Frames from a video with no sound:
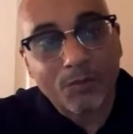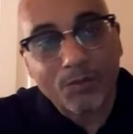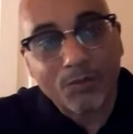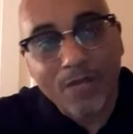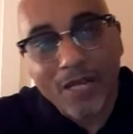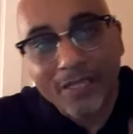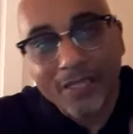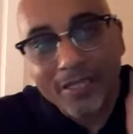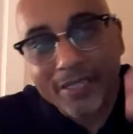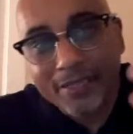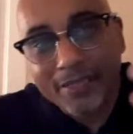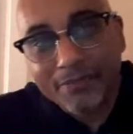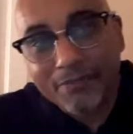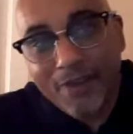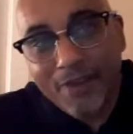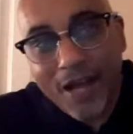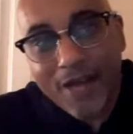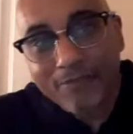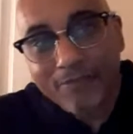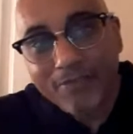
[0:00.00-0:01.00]
Trying to get
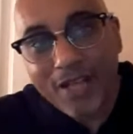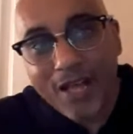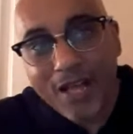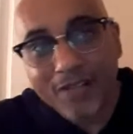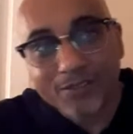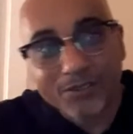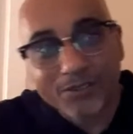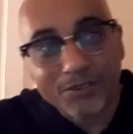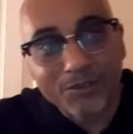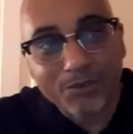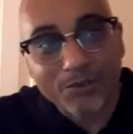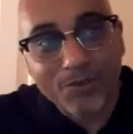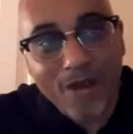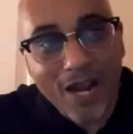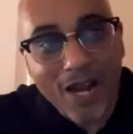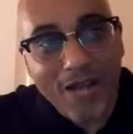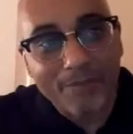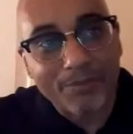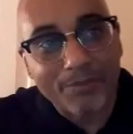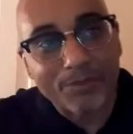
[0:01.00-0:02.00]
5,000
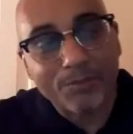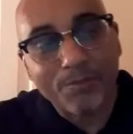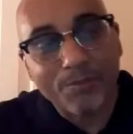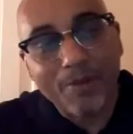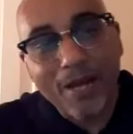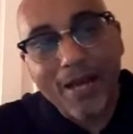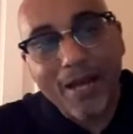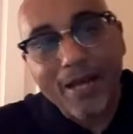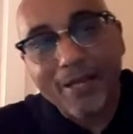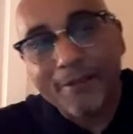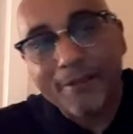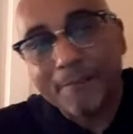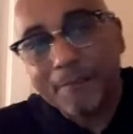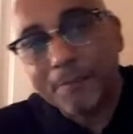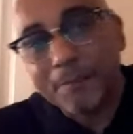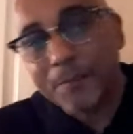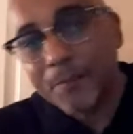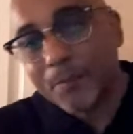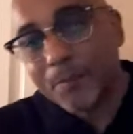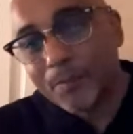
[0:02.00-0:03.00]
subscribers by
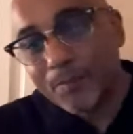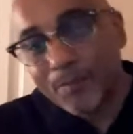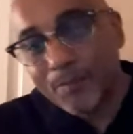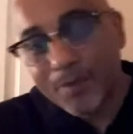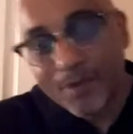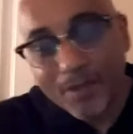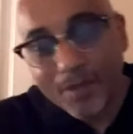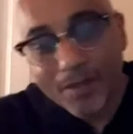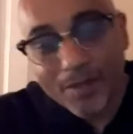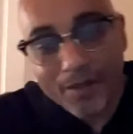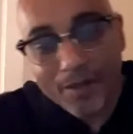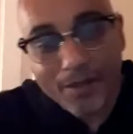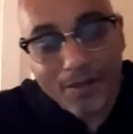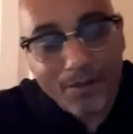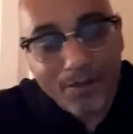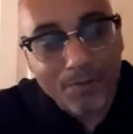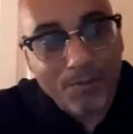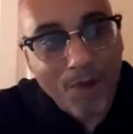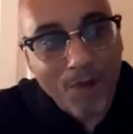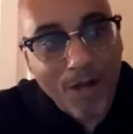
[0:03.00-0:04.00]

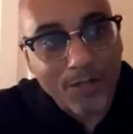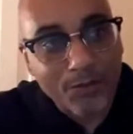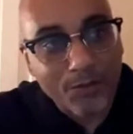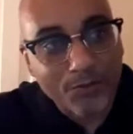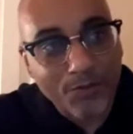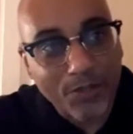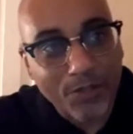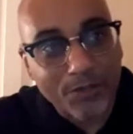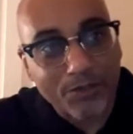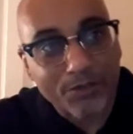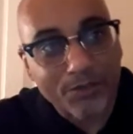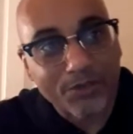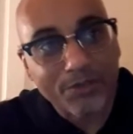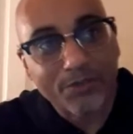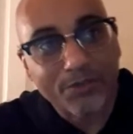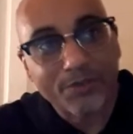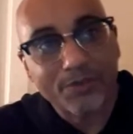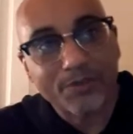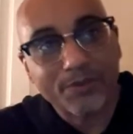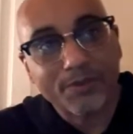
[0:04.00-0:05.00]
March 1st.
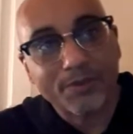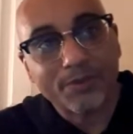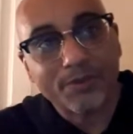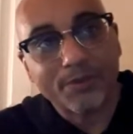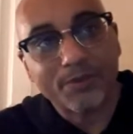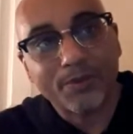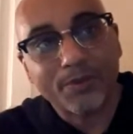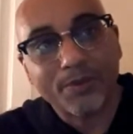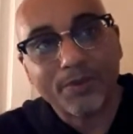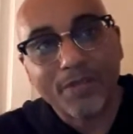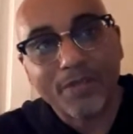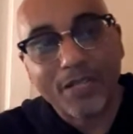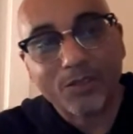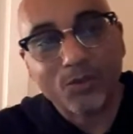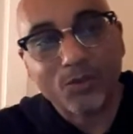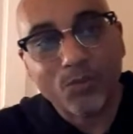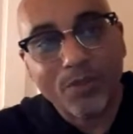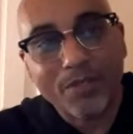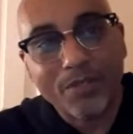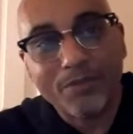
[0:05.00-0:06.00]
That's
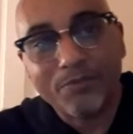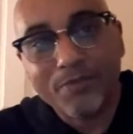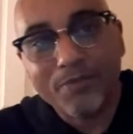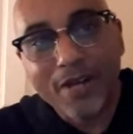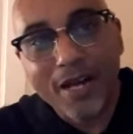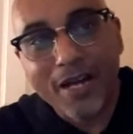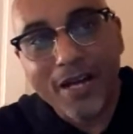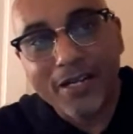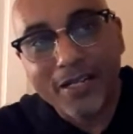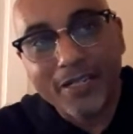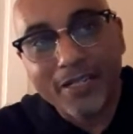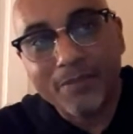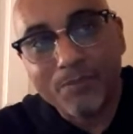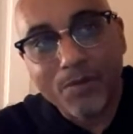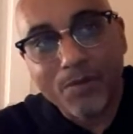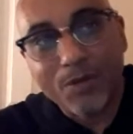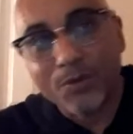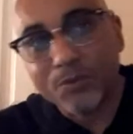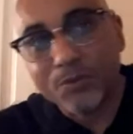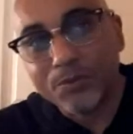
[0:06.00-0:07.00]
2,500
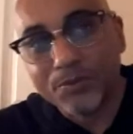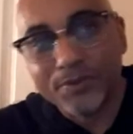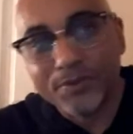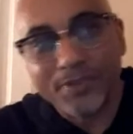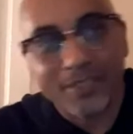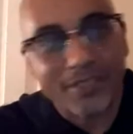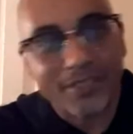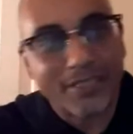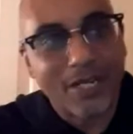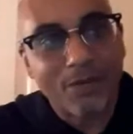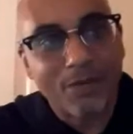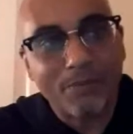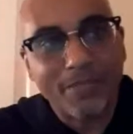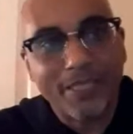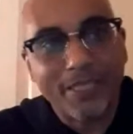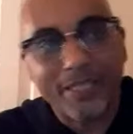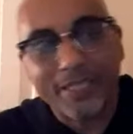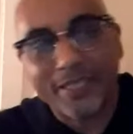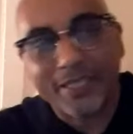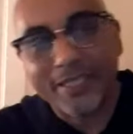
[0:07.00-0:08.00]
more. Just help me
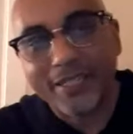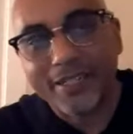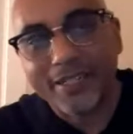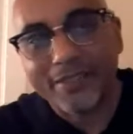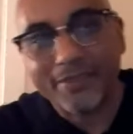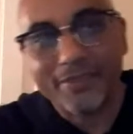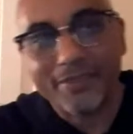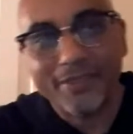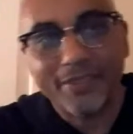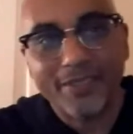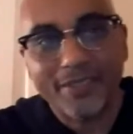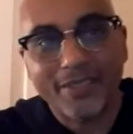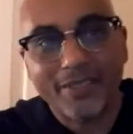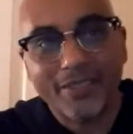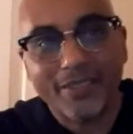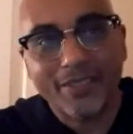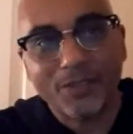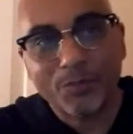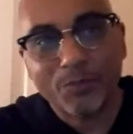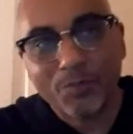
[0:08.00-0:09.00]
get there.
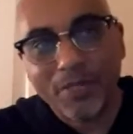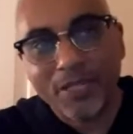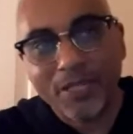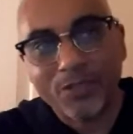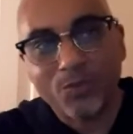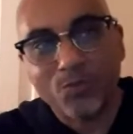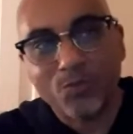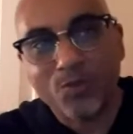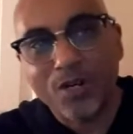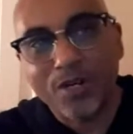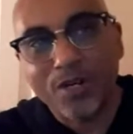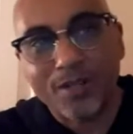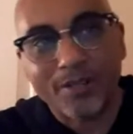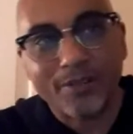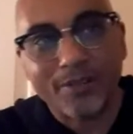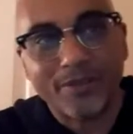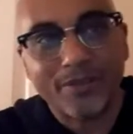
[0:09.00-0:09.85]
Spread the word.